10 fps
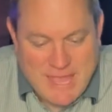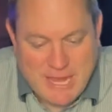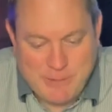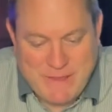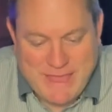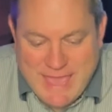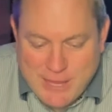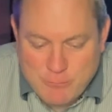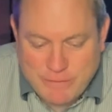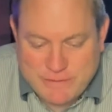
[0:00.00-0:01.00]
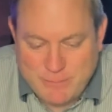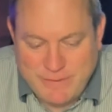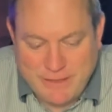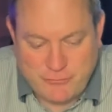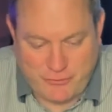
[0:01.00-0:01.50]
It began with
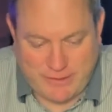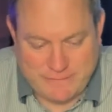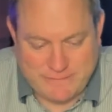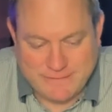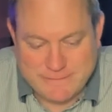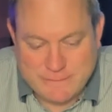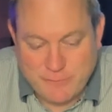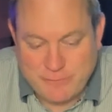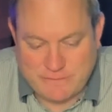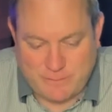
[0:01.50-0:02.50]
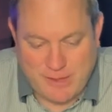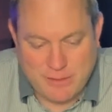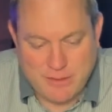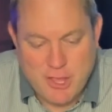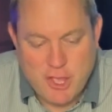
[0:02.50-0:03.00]
Demetrius, a
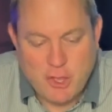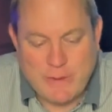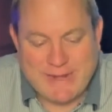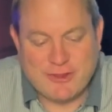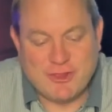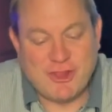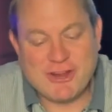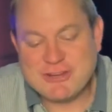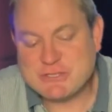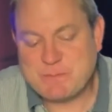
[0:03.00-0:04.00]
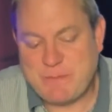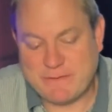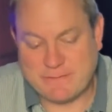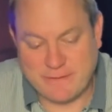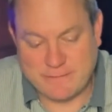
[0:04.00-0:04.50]
silversmith, who had a large
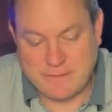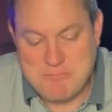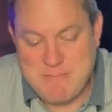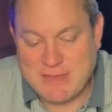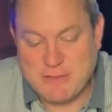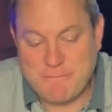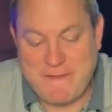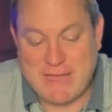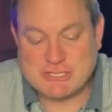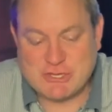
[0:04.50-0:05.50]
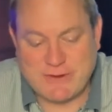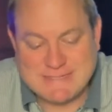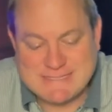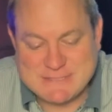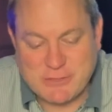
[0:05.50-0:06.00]
business
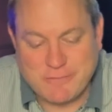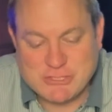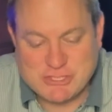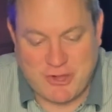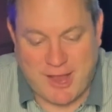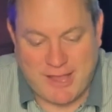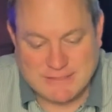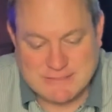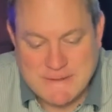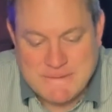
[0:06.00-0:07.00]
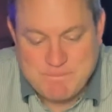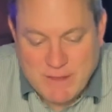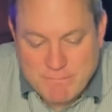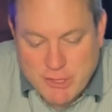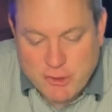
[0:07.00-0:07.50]
manufacturing silver shrines
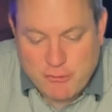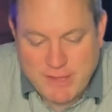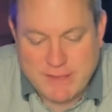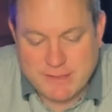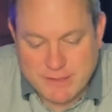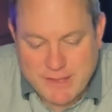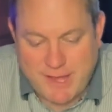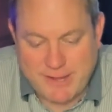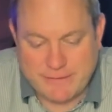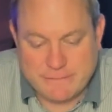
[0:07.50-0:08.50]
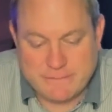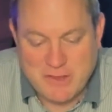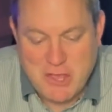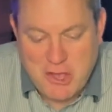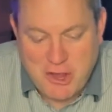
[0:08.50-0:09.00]
of the Greek goddess
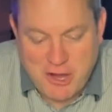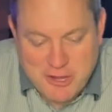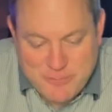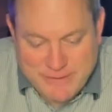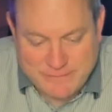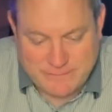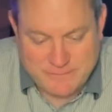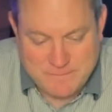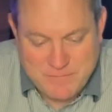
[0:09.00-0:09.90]
Artemis.